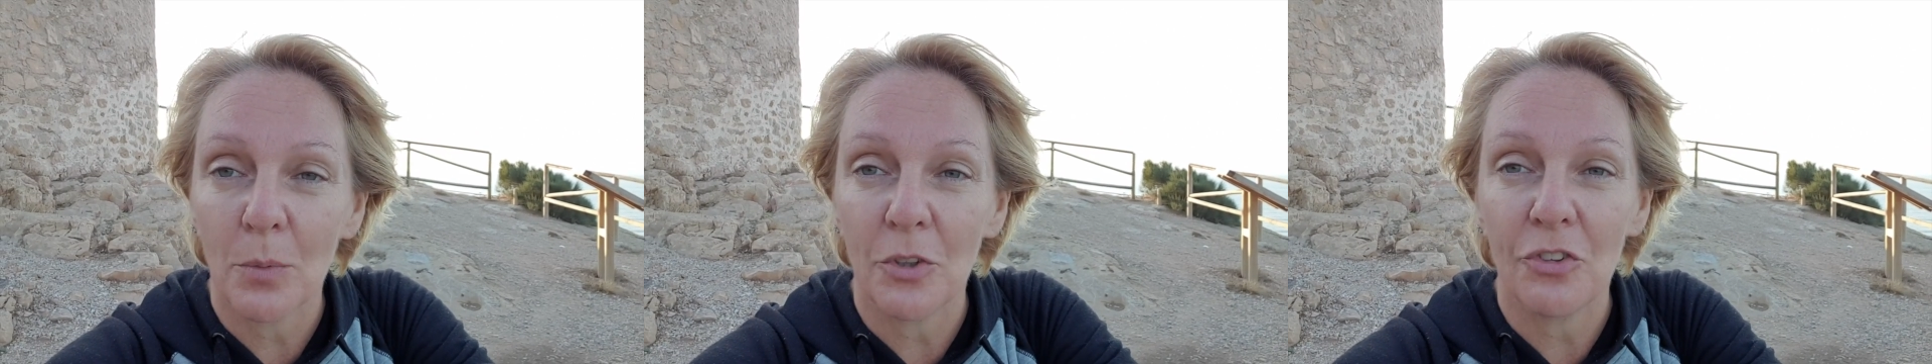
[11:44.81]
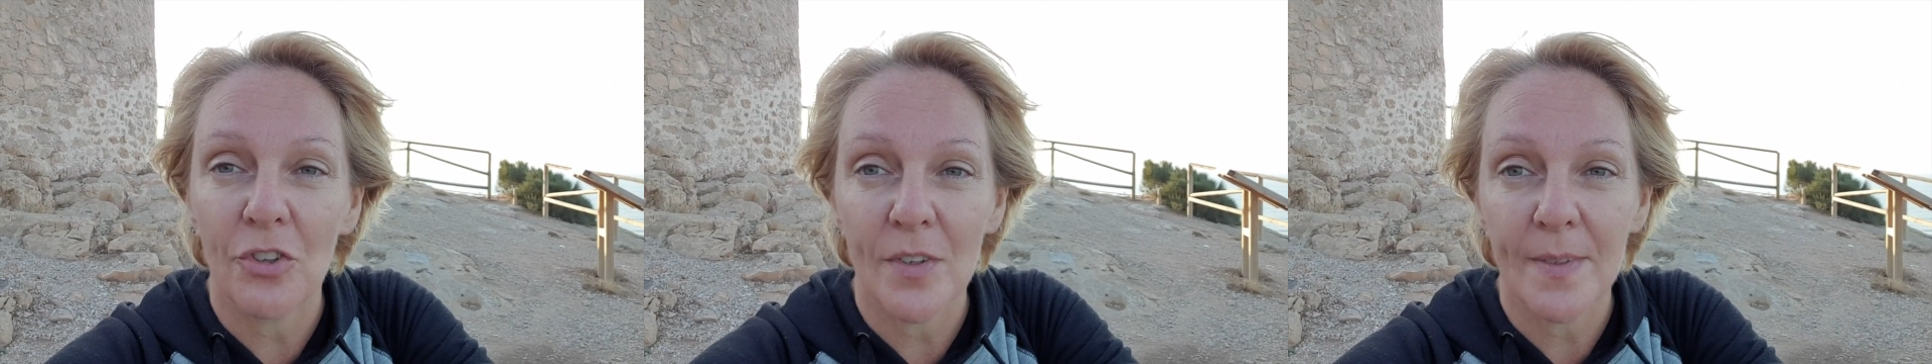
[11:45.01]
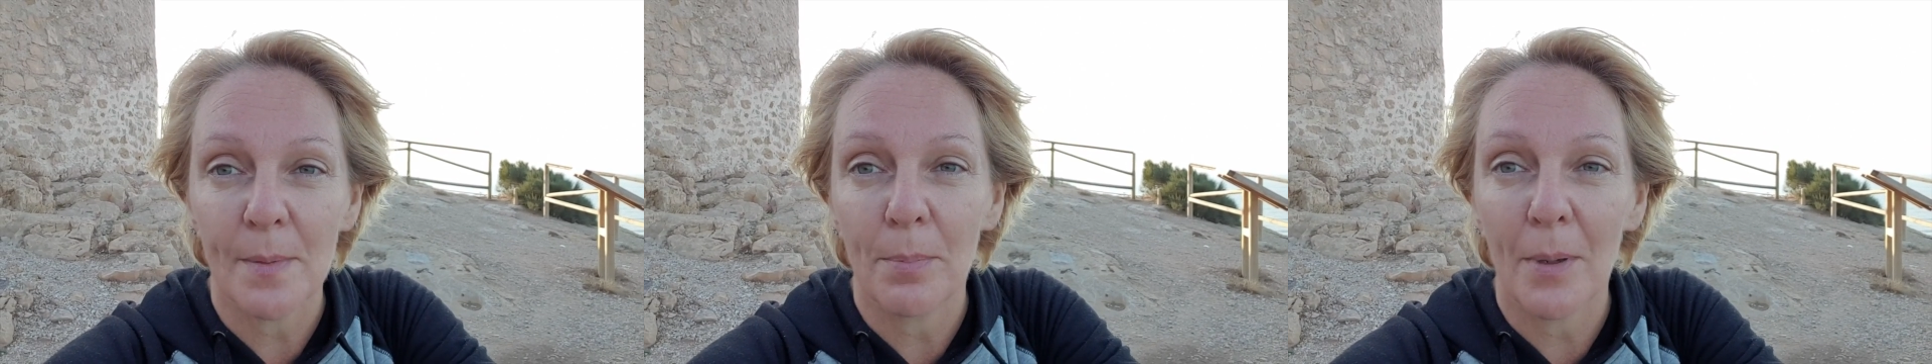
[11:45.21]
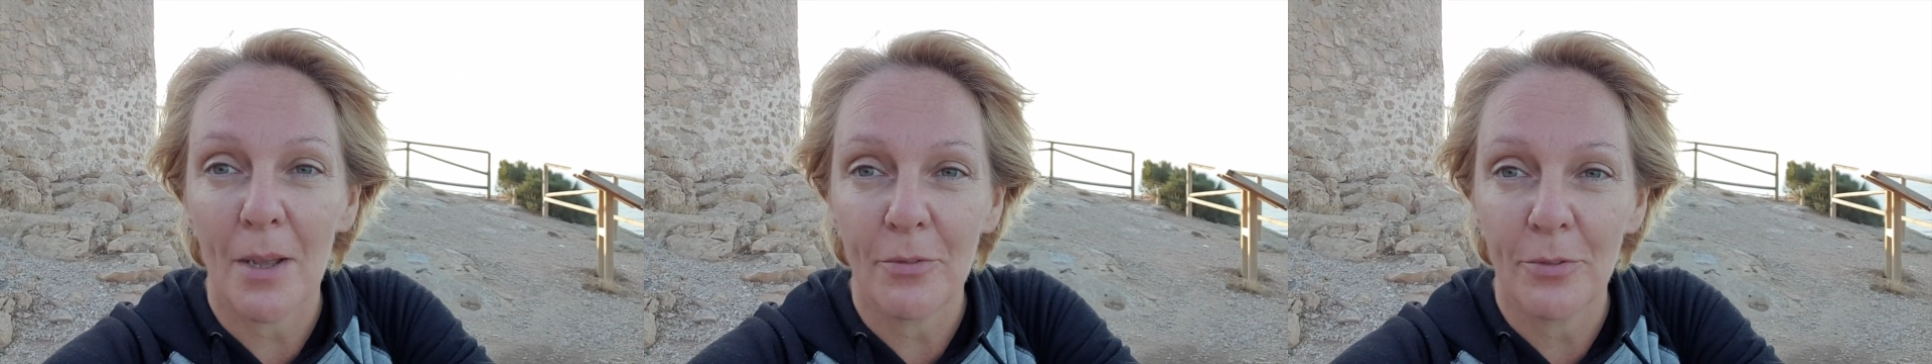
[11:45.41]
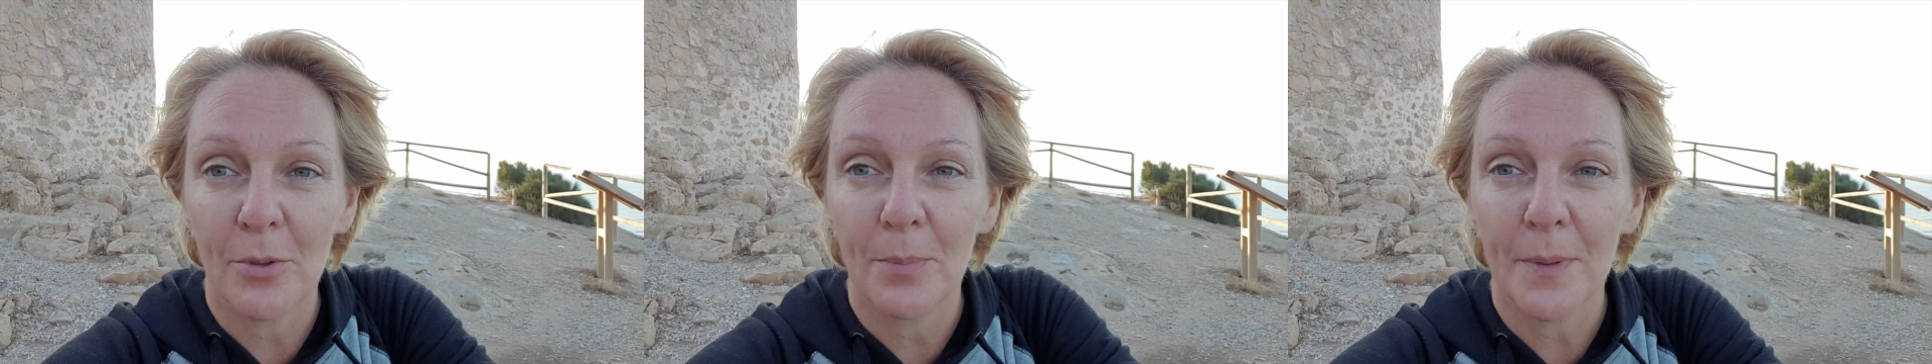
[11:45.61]
which is the
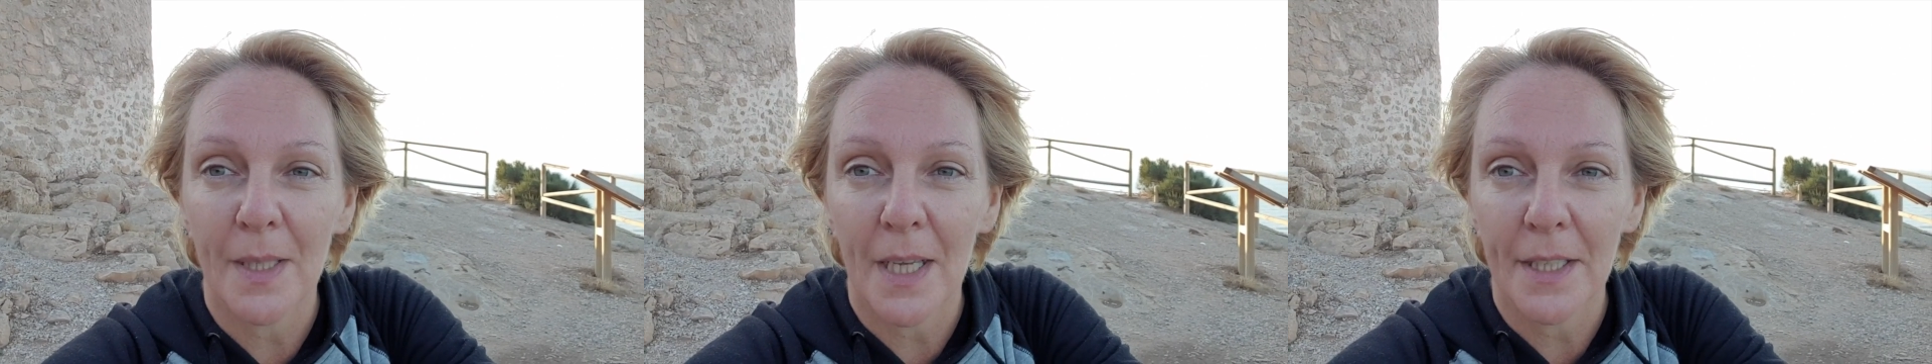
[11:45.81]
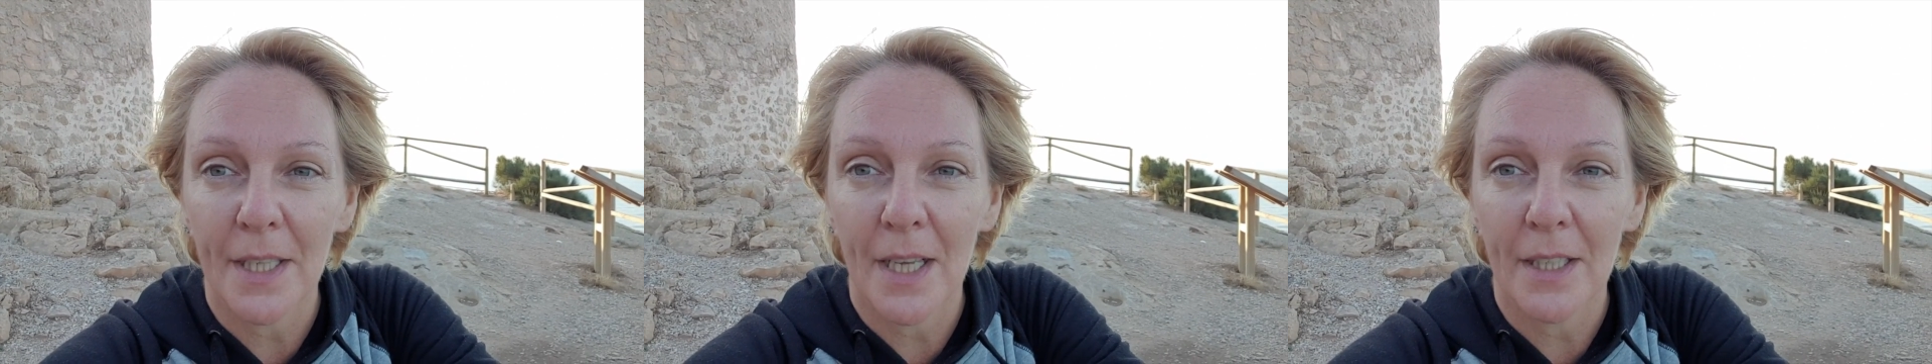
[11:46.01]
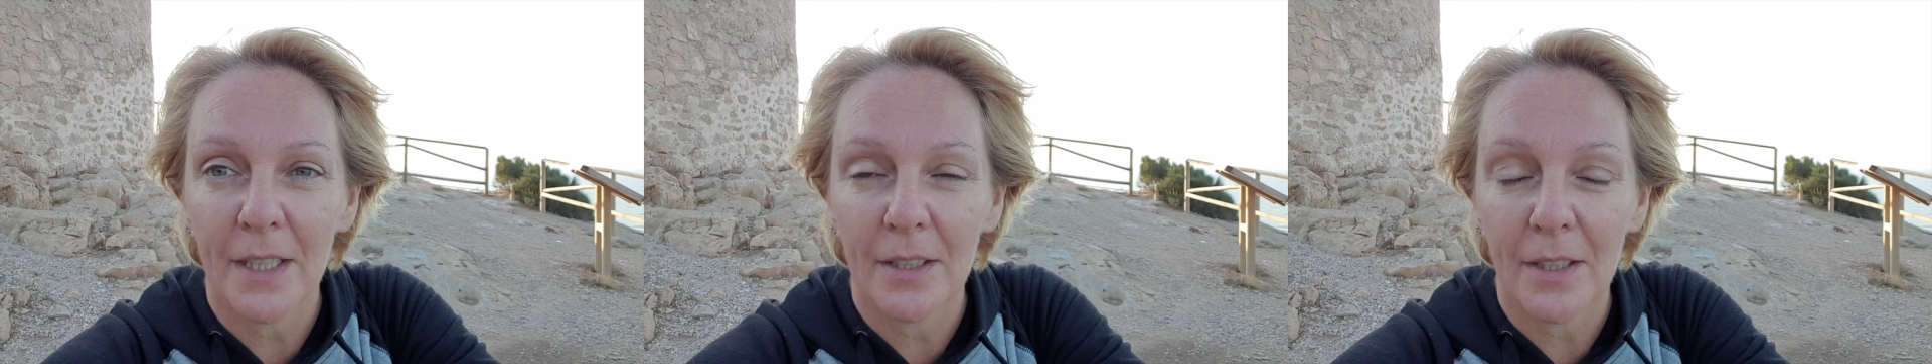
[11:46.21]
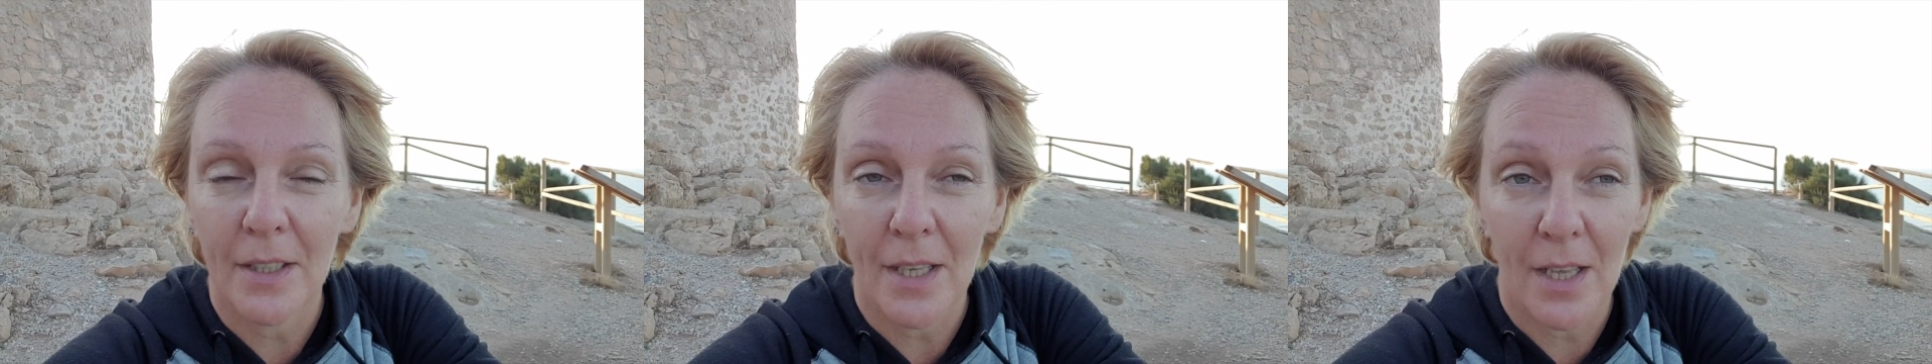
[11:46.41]
platform that I